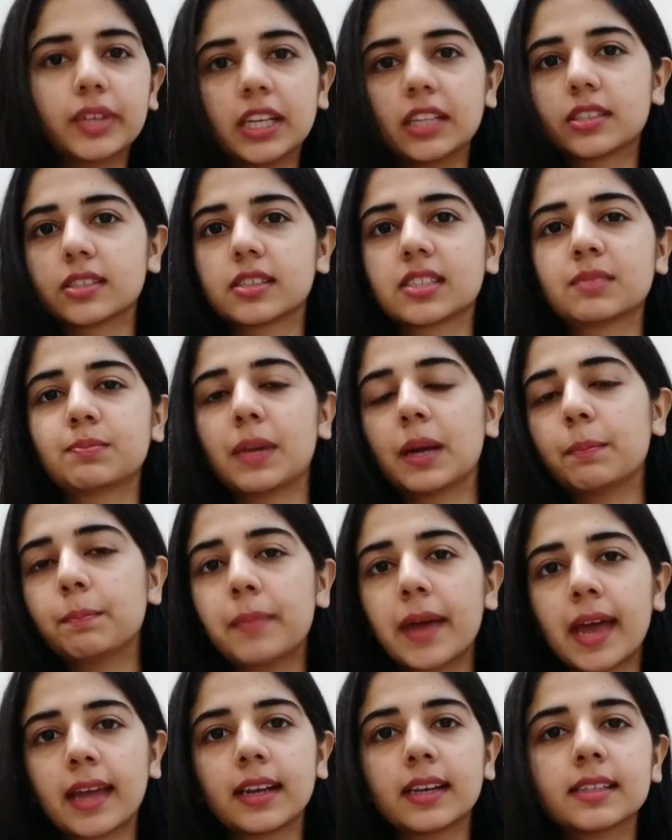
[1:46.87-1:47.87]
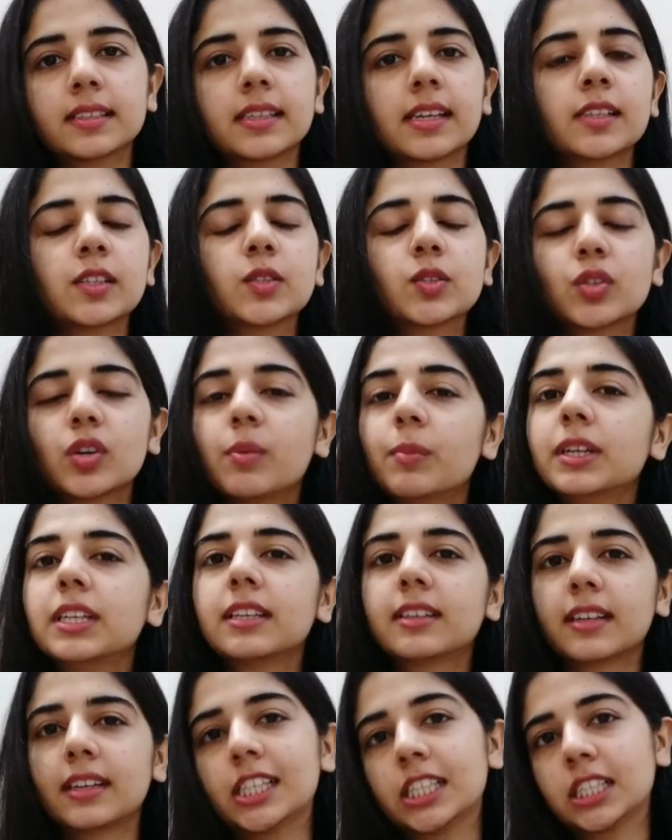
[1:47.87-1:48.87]
of teachers. My parents and so
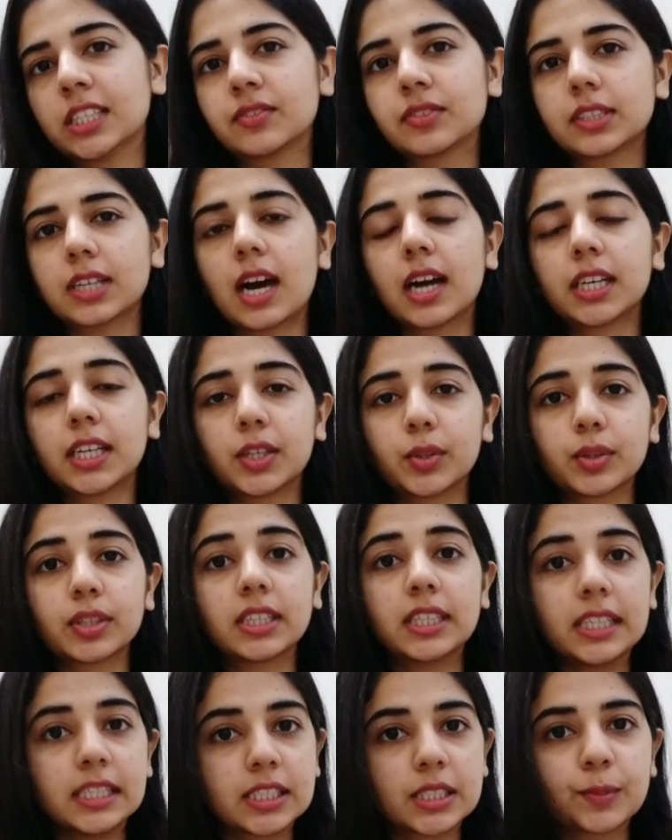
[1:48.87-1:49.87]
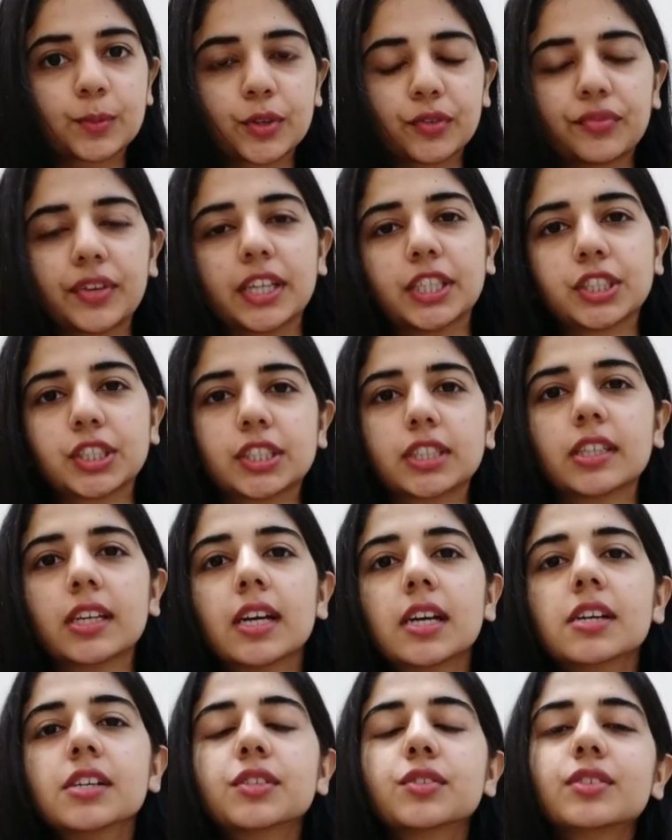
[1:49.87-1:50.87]
many relatives are into the teaching profession.
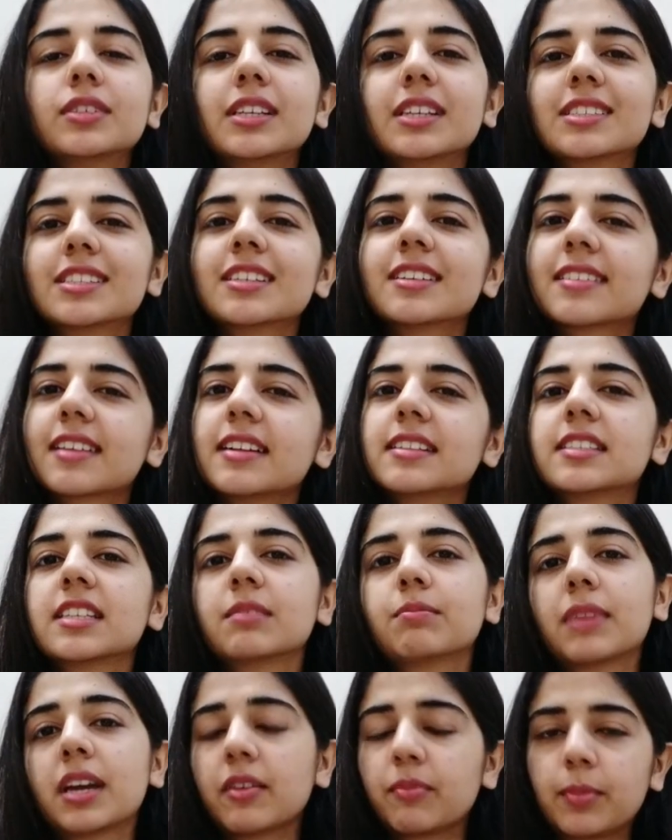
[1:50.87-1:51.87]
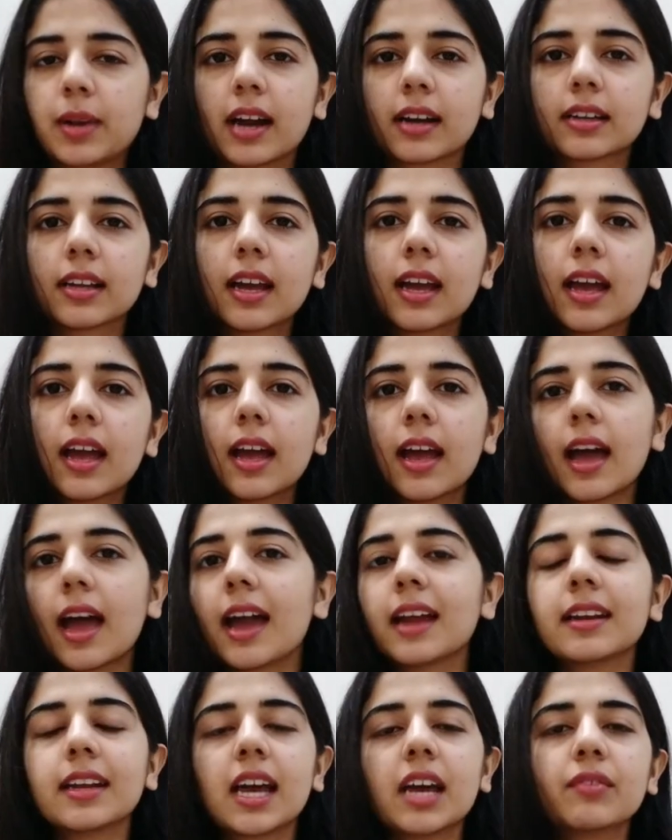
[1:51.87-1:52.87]
So teaching runs in my blood.
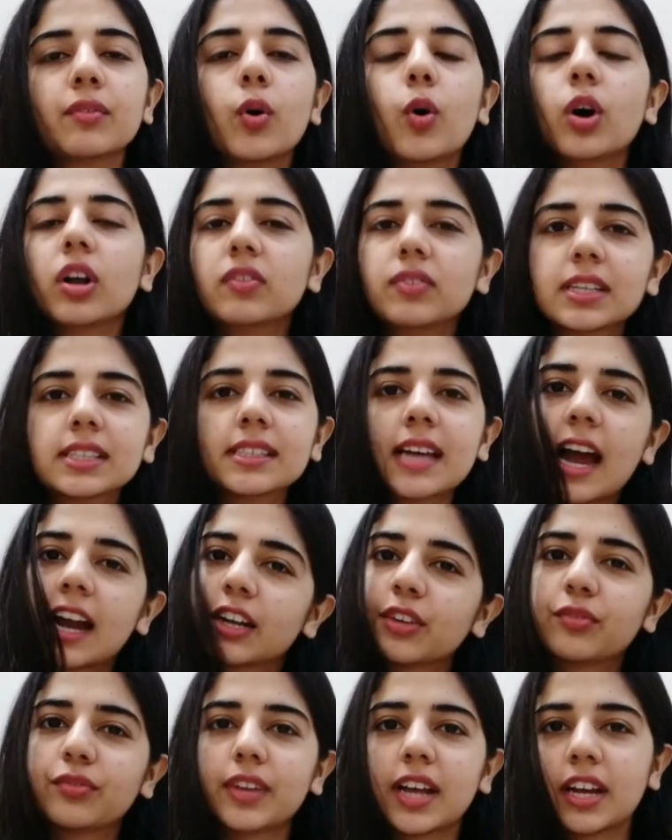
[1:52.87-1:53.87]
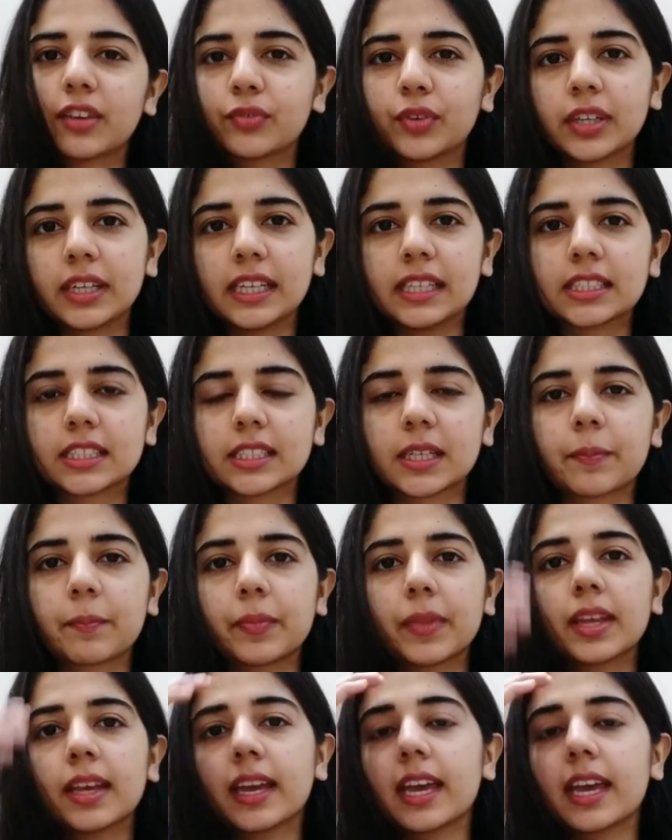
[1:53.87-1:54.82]
And I've always had a flair for teaching.